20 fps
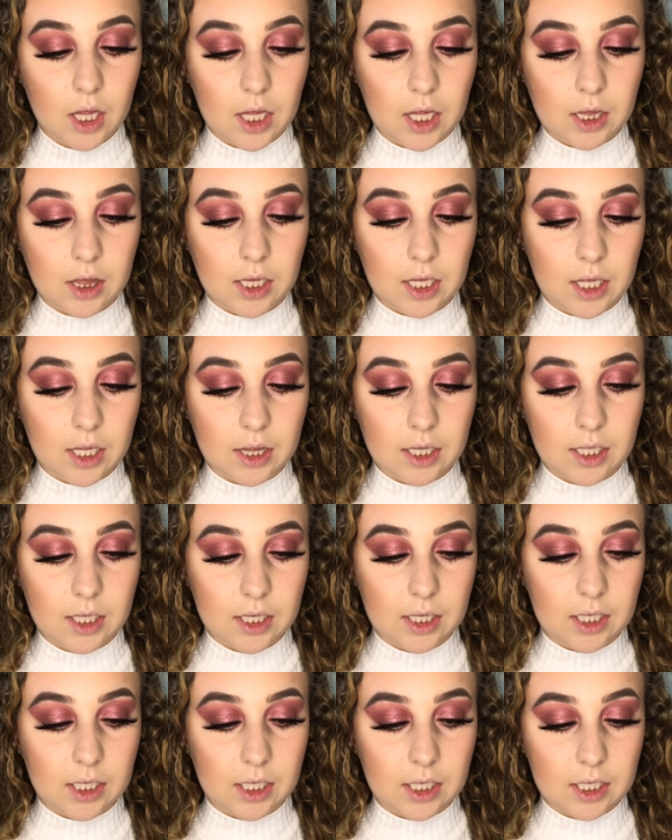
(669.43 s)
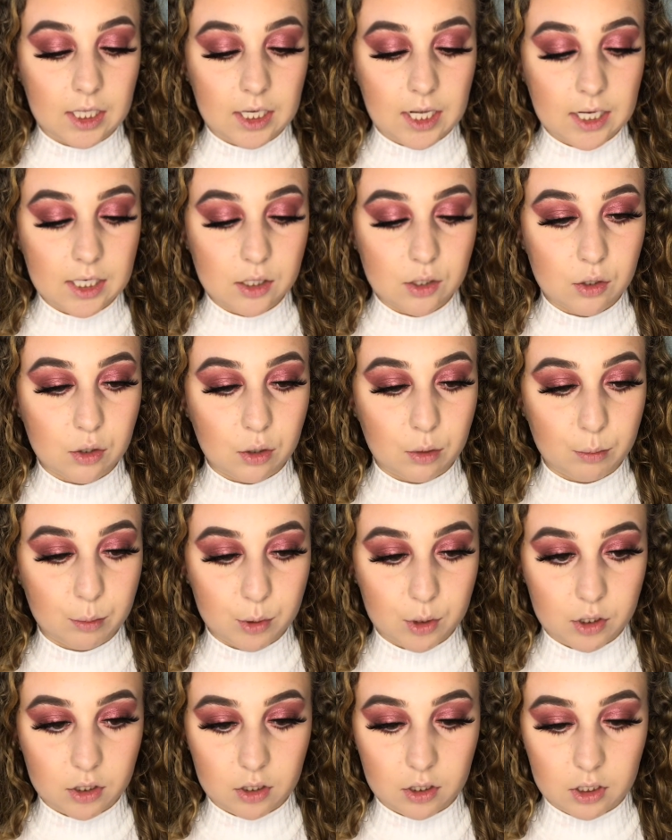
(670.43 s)
And then the next
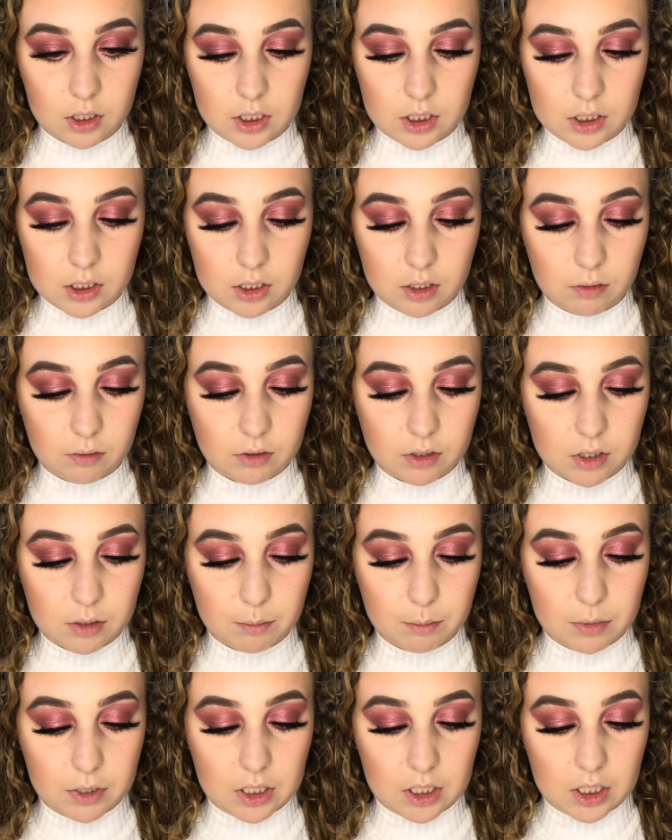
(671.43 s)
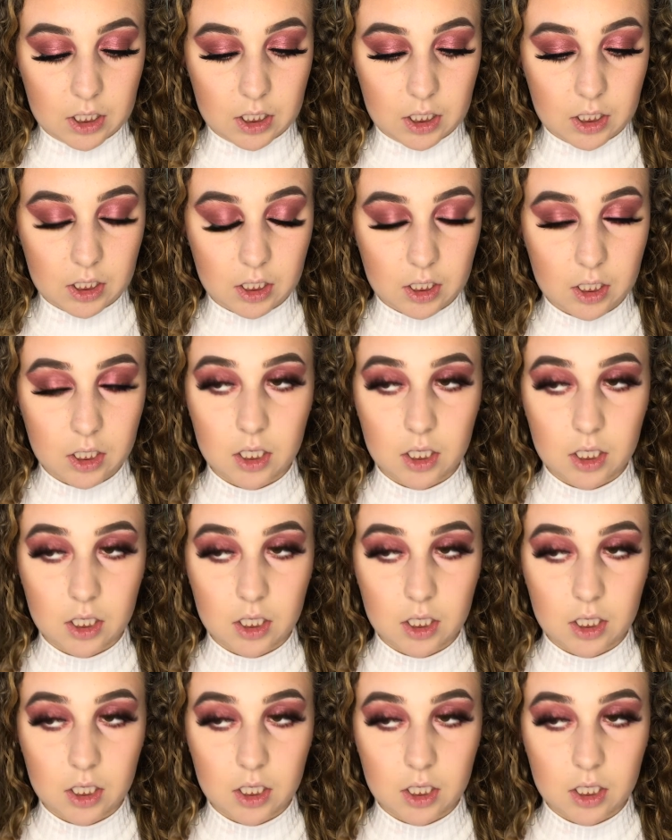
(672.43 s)
option is going to be